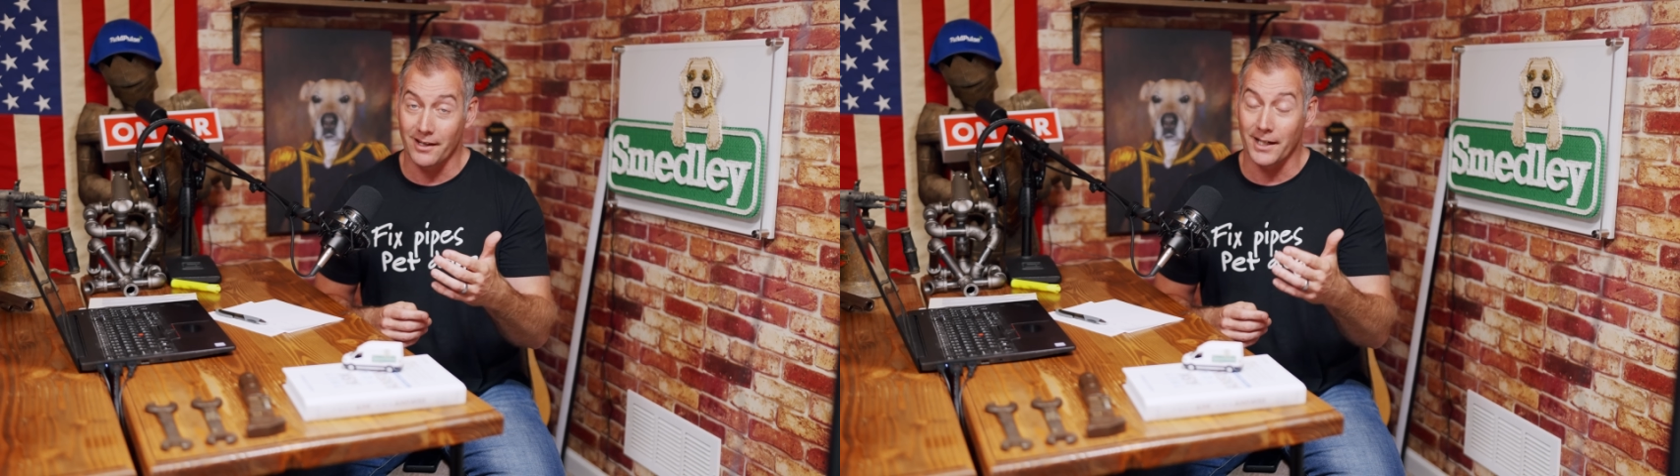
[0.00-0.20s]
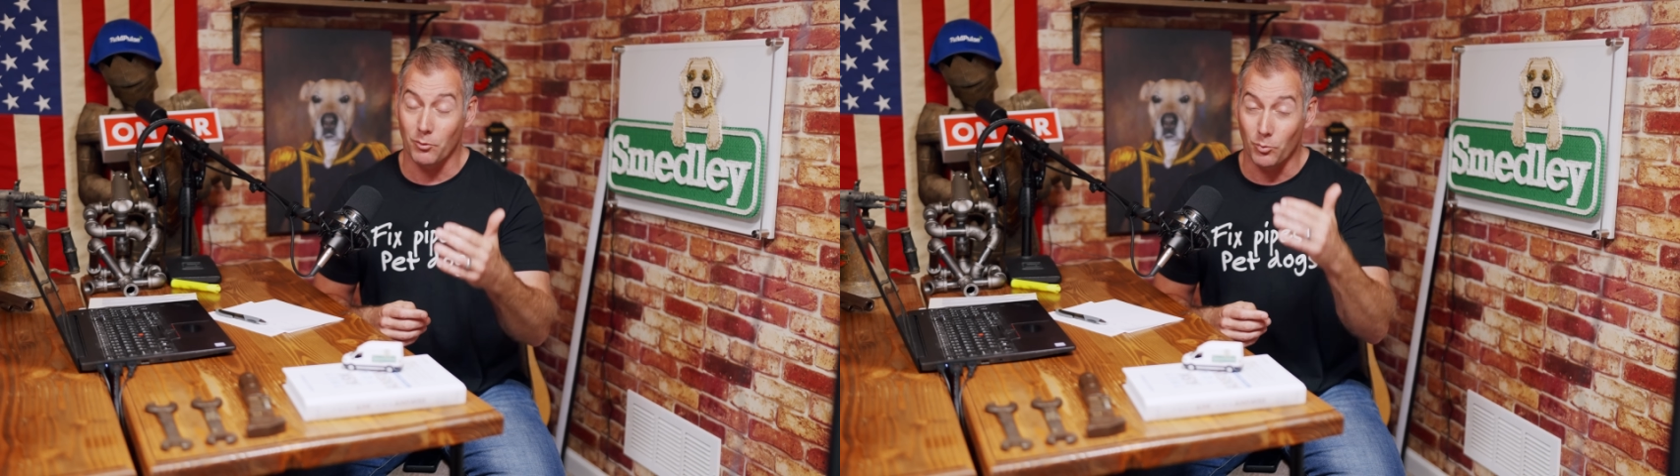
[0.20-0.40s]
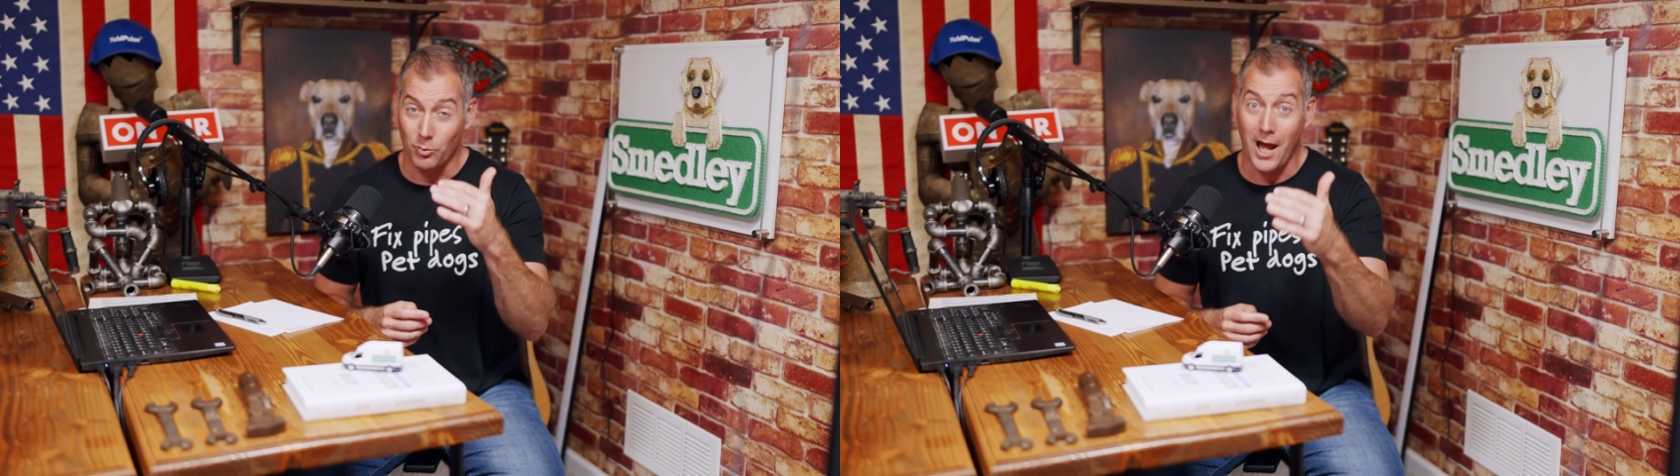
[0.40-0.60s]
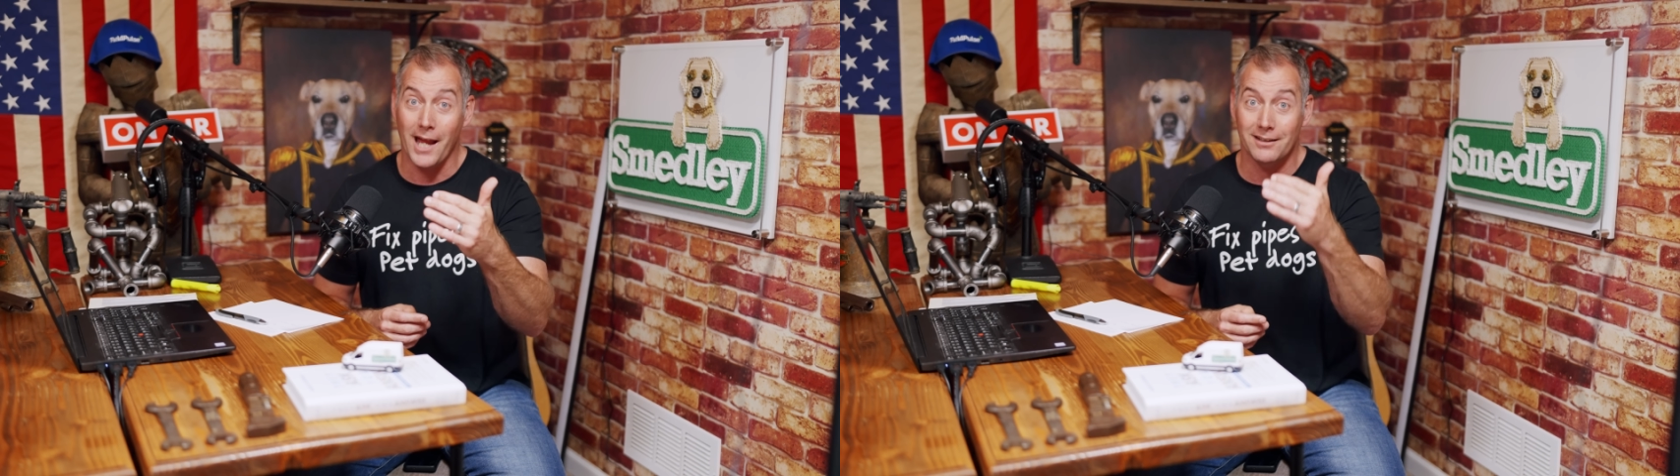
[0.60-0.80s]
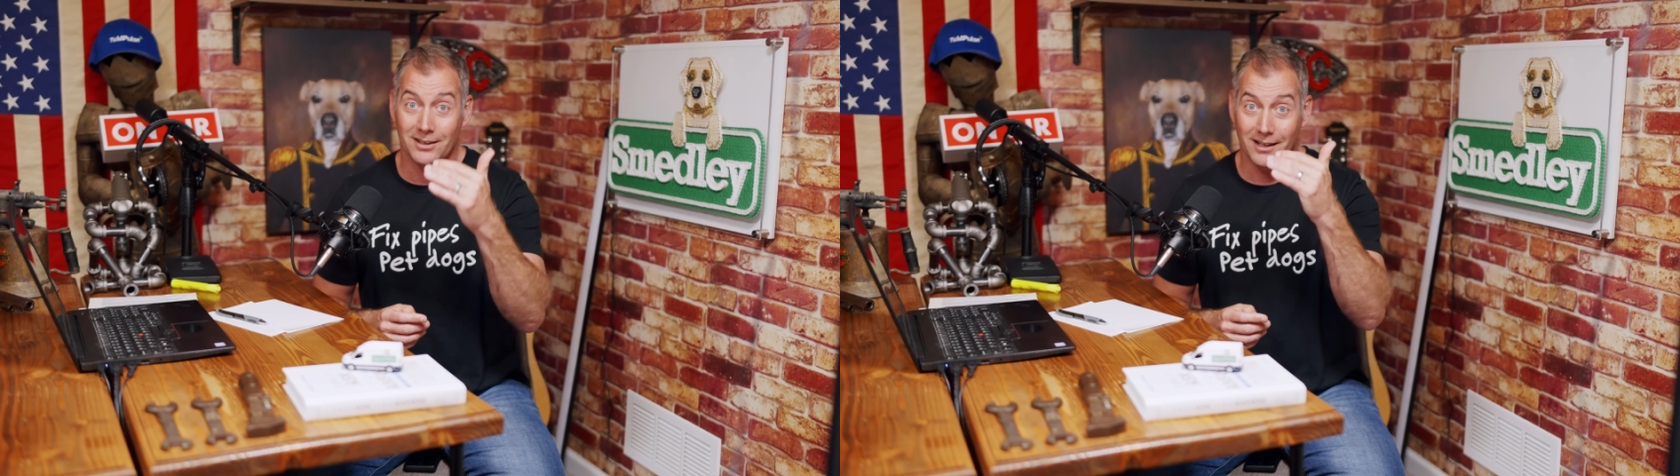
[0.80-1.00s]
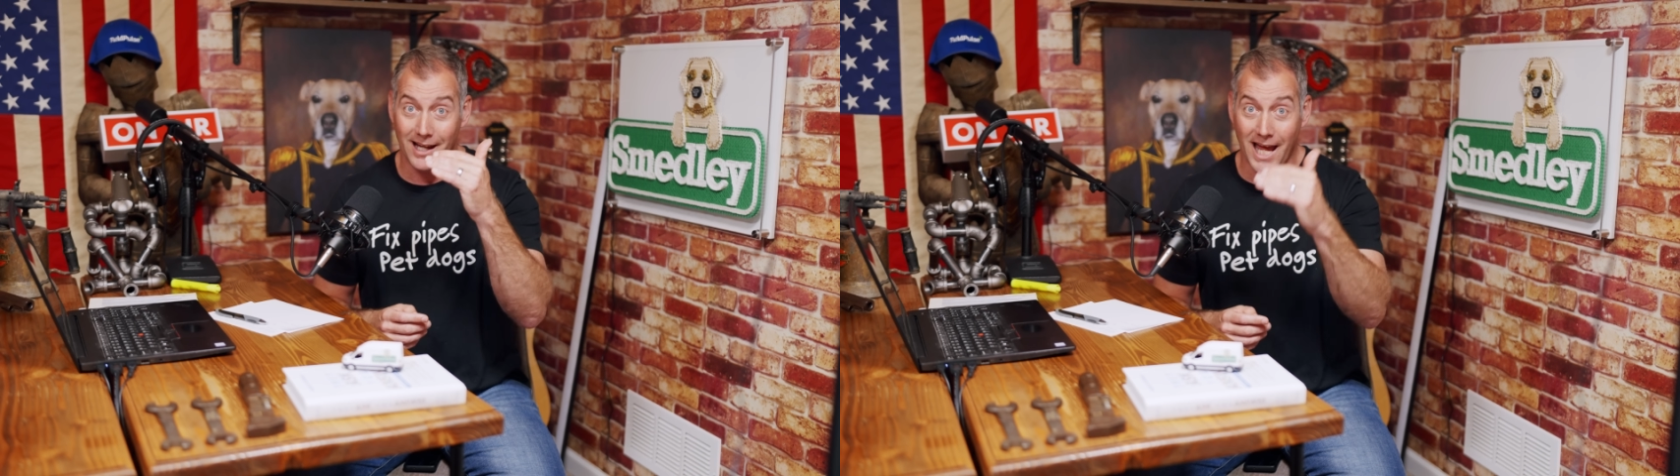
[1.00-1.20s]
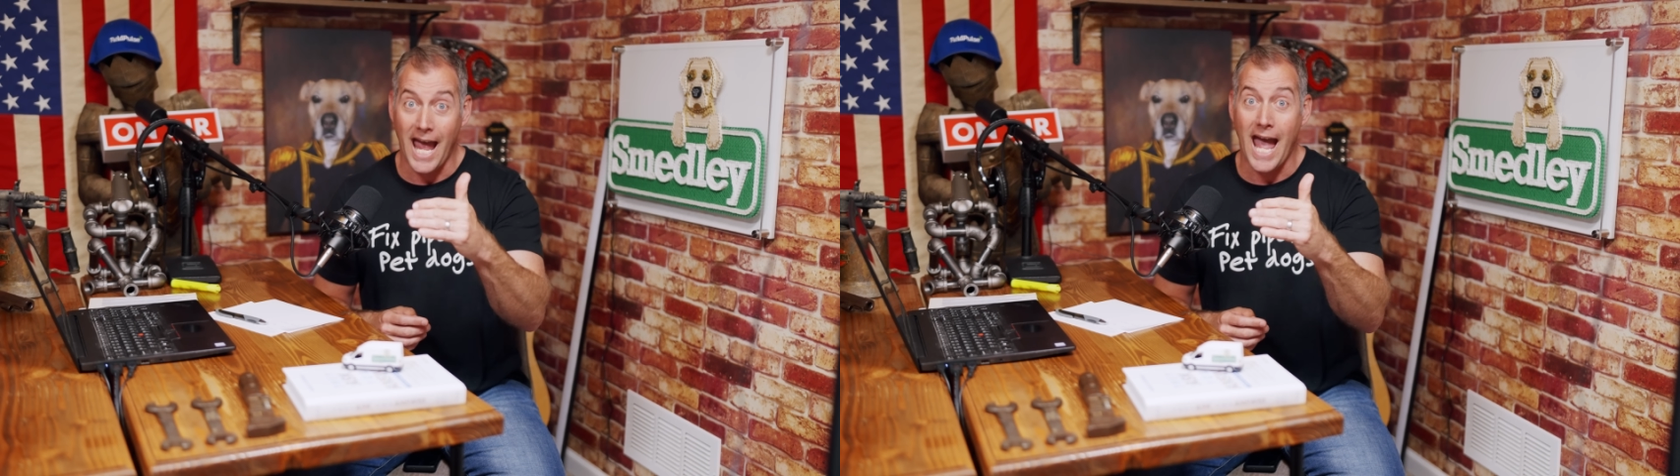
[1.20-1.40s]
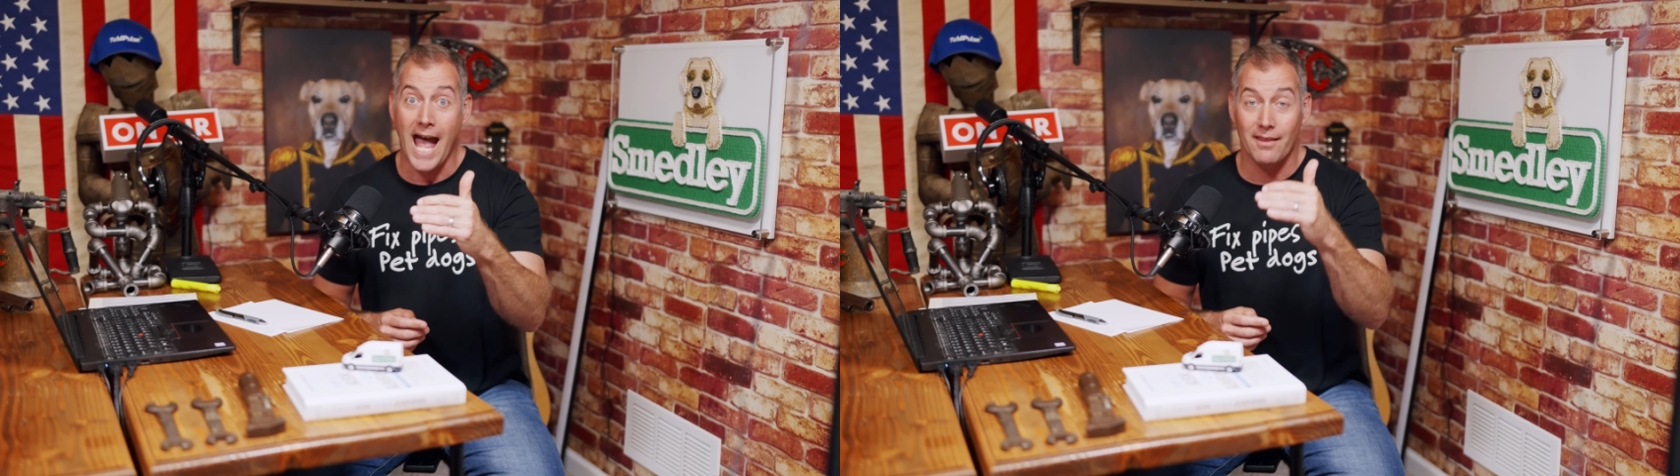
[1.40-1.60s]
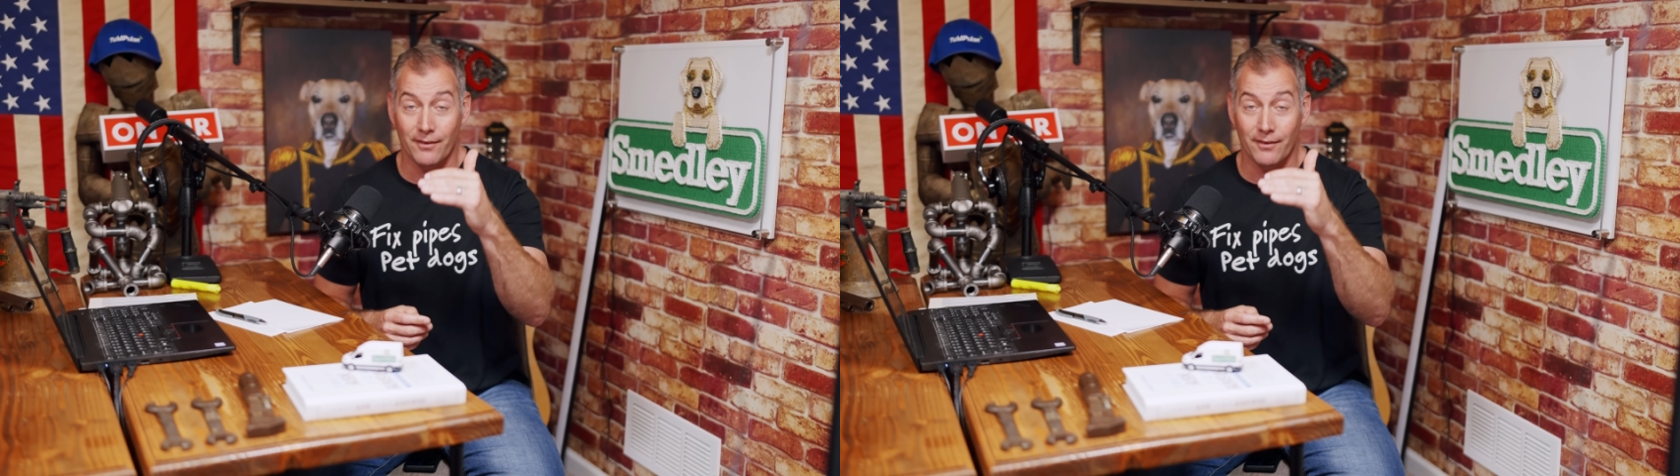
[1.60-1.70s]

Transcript: like right at